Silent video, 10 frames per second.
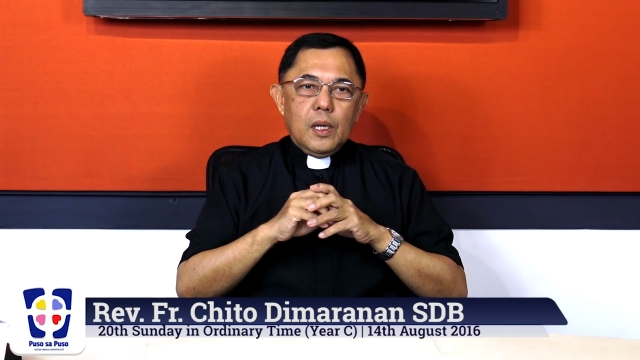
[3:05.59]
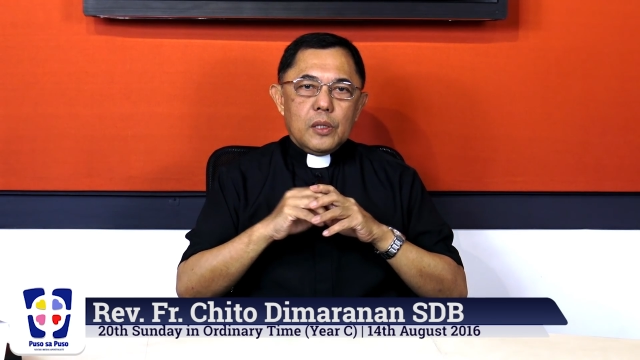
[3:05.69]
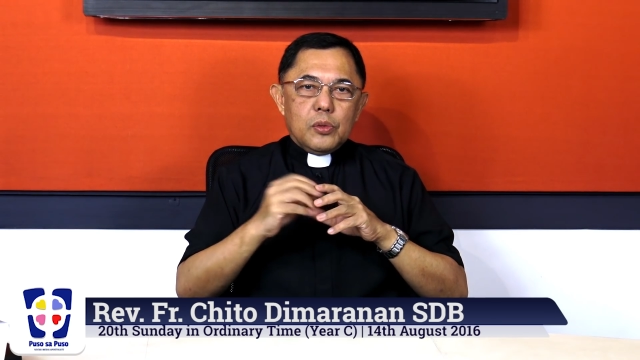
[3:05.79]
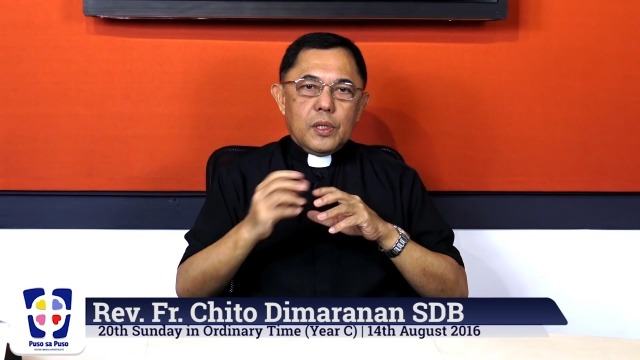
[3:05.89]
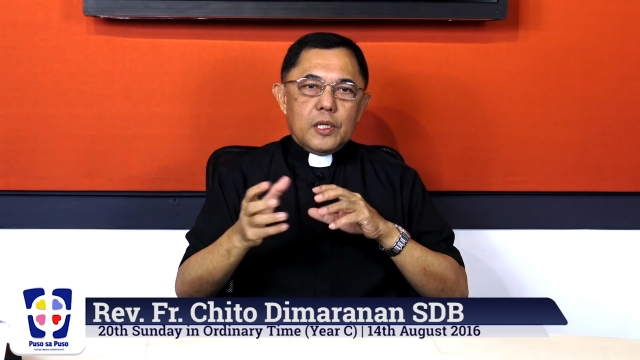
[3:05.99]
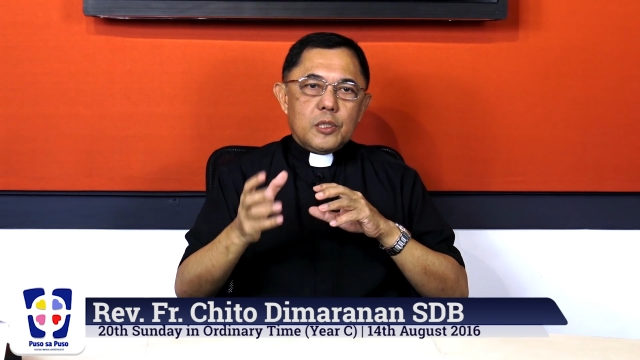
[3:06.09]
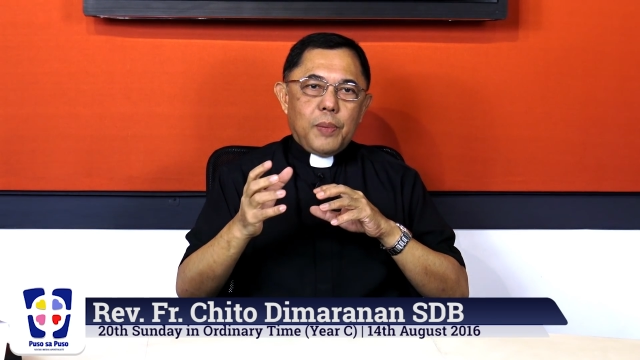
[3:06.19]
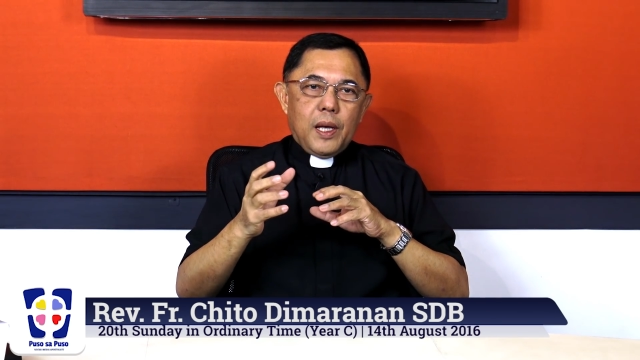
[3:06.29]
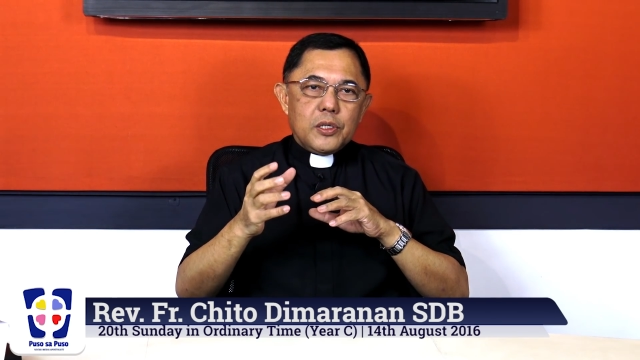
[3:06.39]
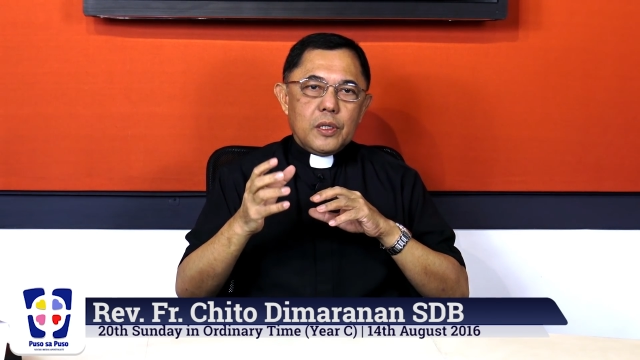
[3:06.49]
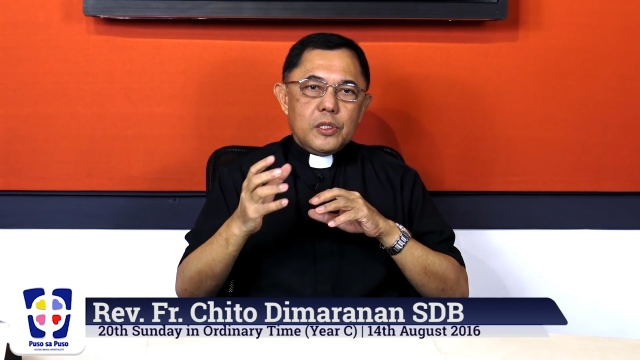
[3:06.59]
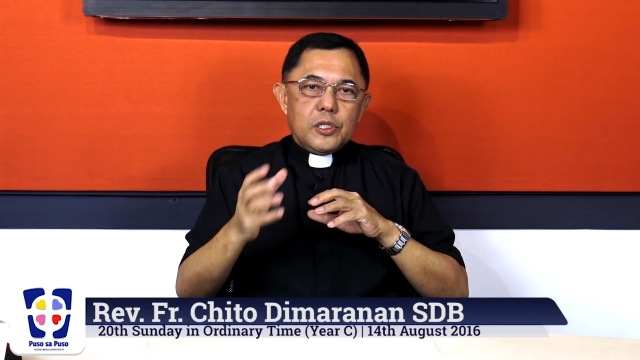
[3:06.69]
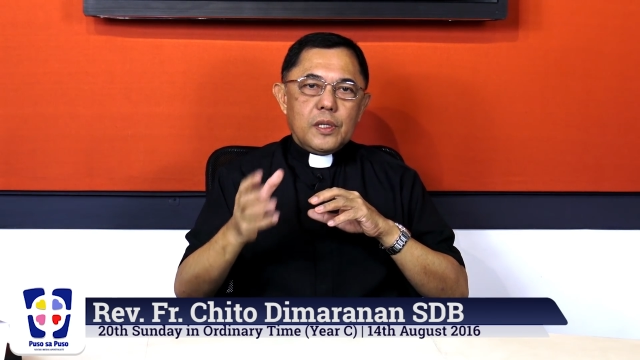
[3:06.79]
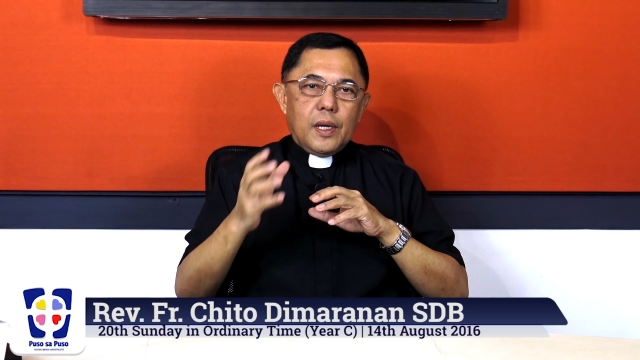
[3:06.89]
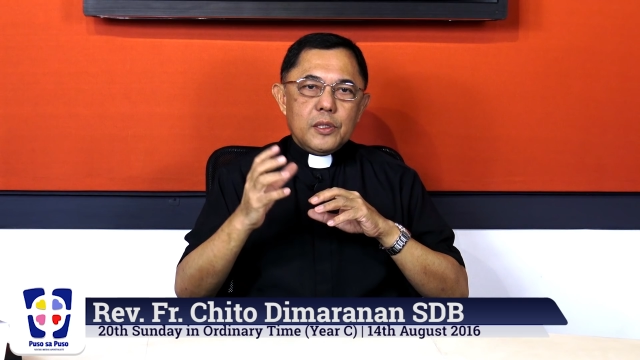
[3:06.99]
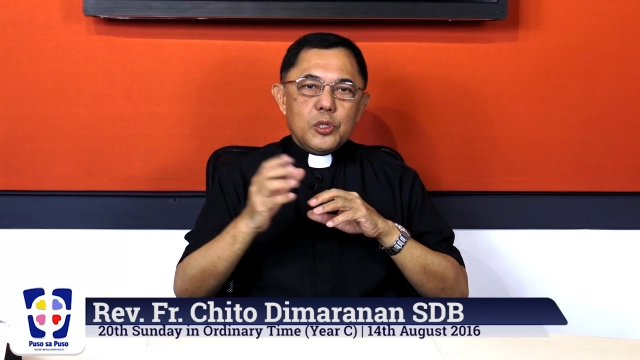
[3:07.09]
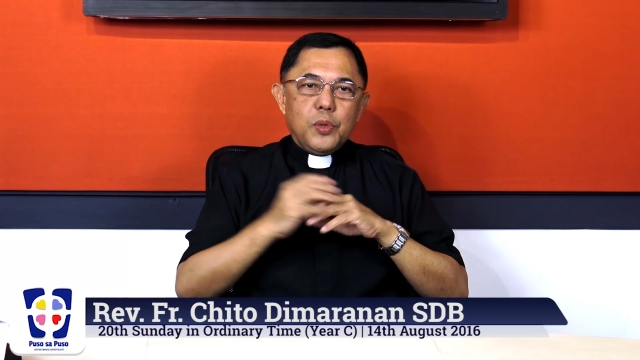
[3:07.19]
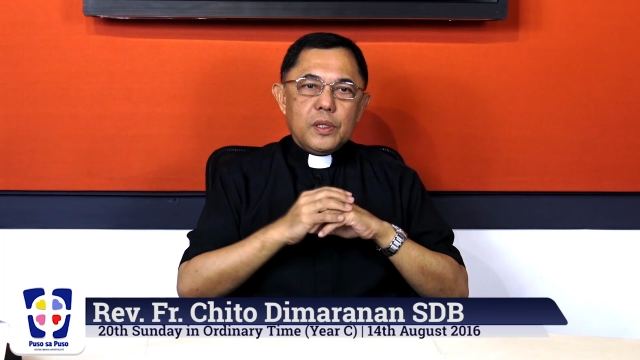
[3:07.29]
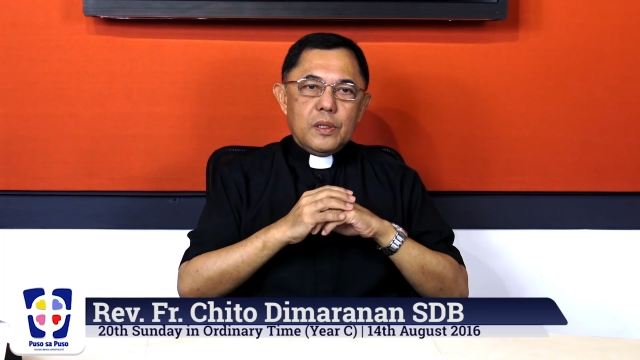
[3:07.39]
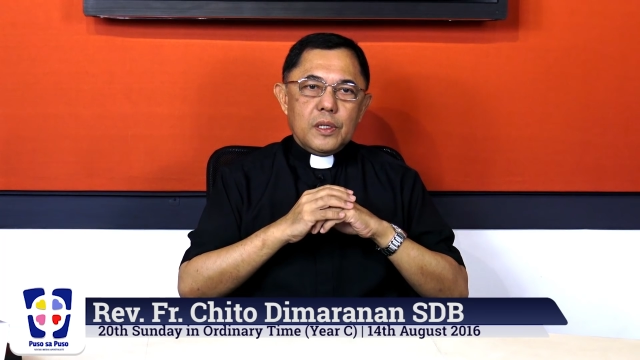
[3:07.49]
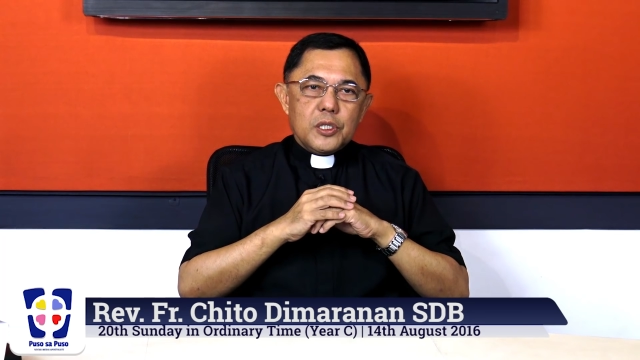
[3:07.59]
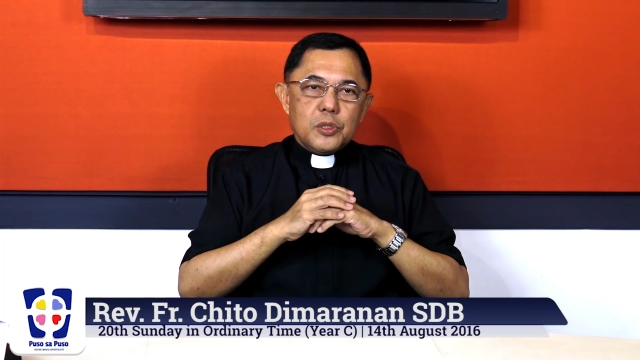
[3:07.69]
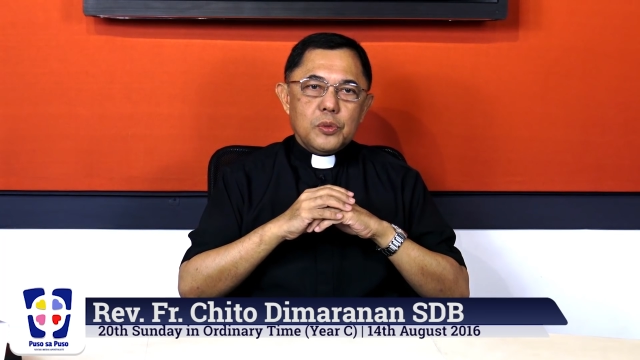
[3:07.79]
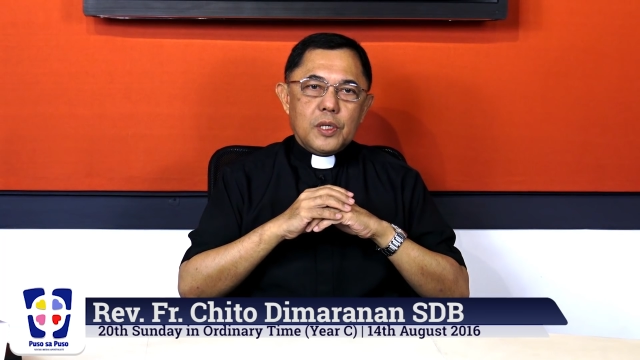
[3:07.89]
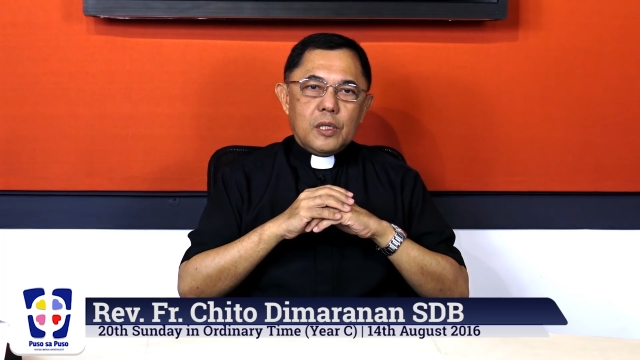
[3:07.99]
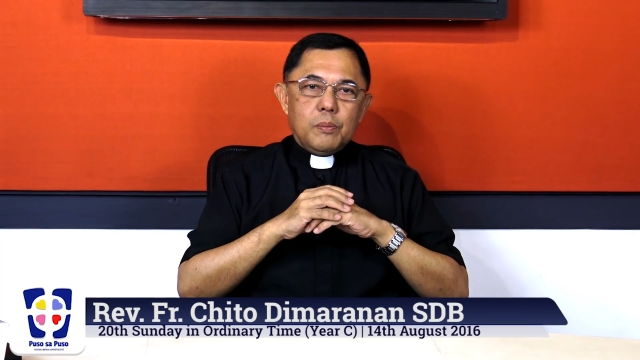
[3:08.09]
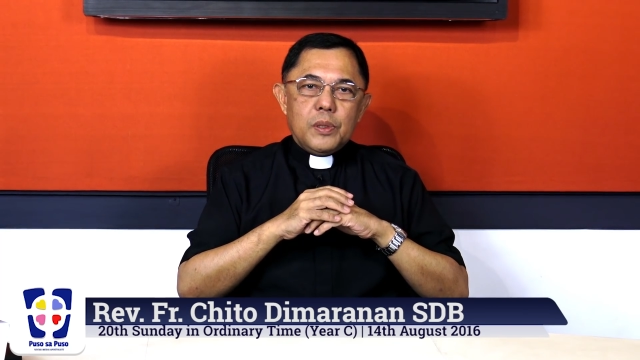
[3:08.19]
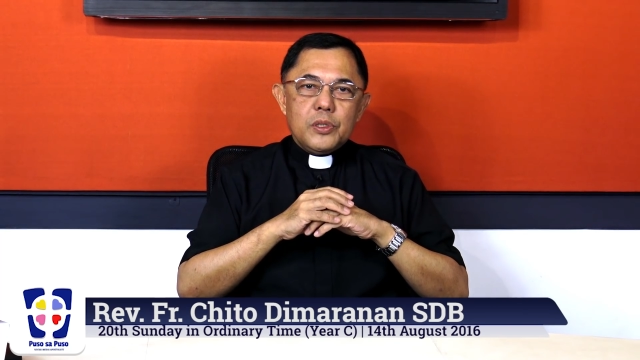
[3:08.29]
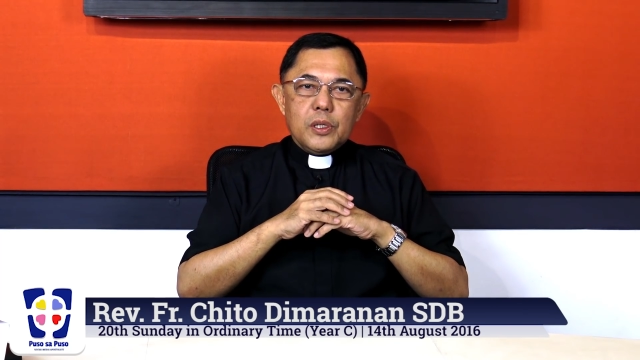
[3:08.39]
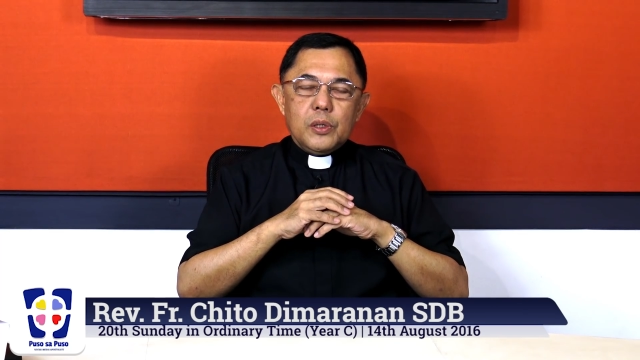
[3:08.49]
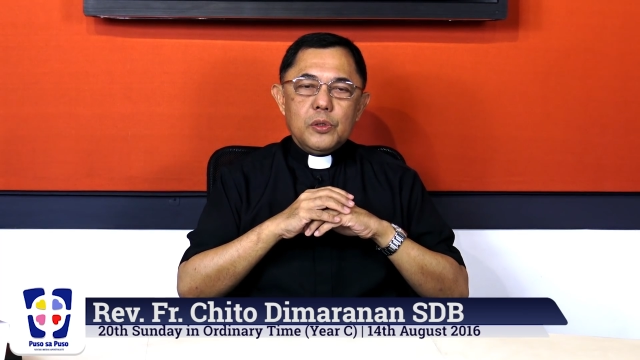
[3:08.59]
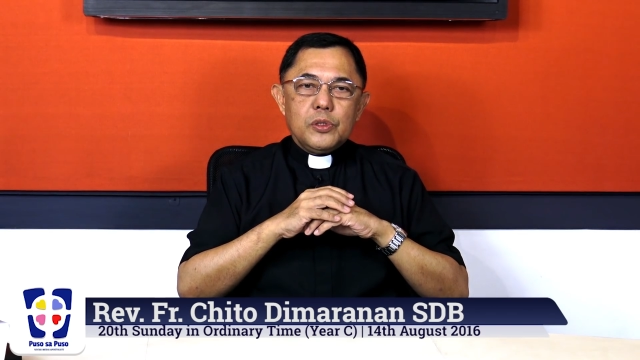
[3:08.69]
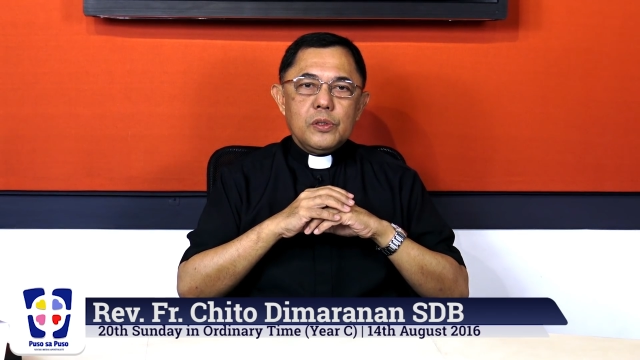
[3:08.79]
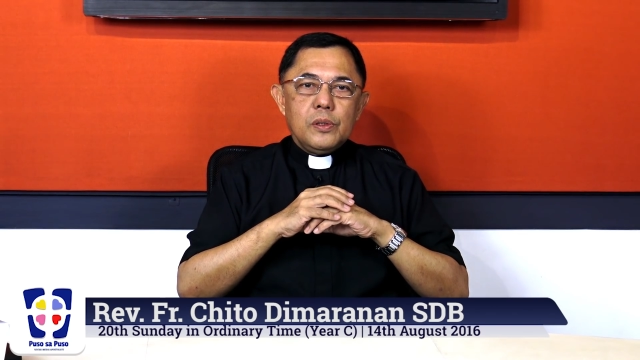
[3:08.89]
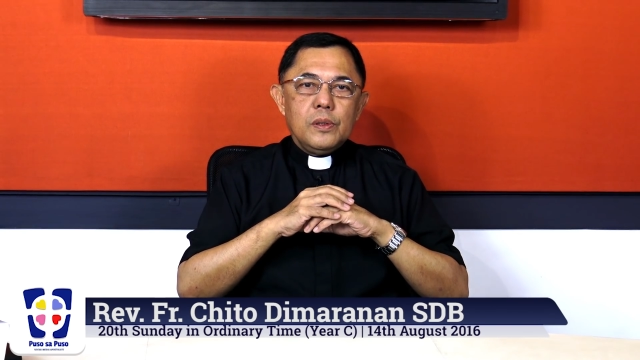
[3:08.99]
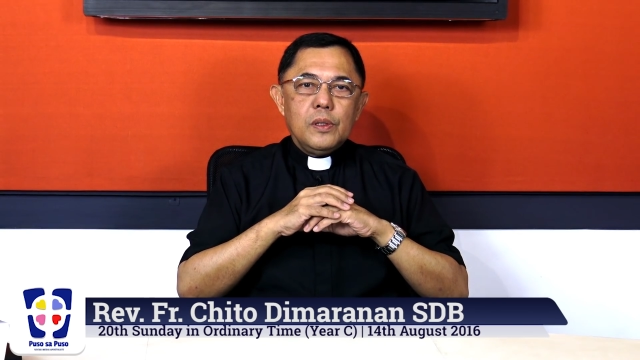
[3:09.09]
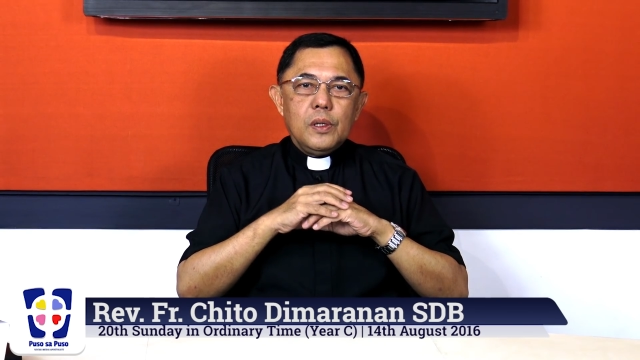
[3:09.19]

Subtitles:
Today's passage stands witness to that persecution,